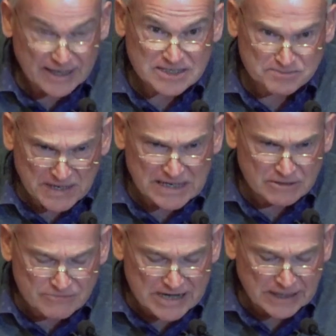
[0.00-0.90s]
It has been
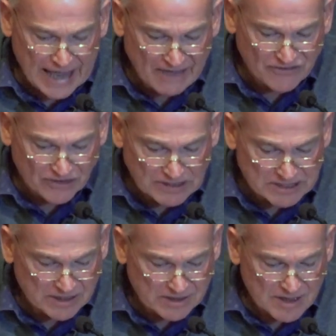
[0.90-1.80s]
a real
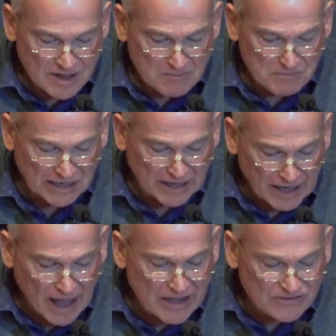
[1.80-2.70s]
effort, but
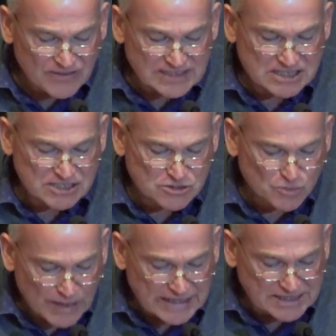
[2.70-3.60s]
life is
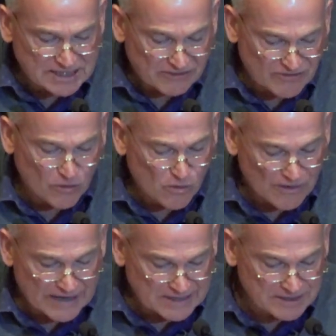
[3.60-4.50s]
sweeter
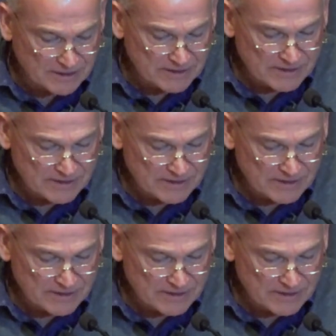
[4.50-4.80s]
for it.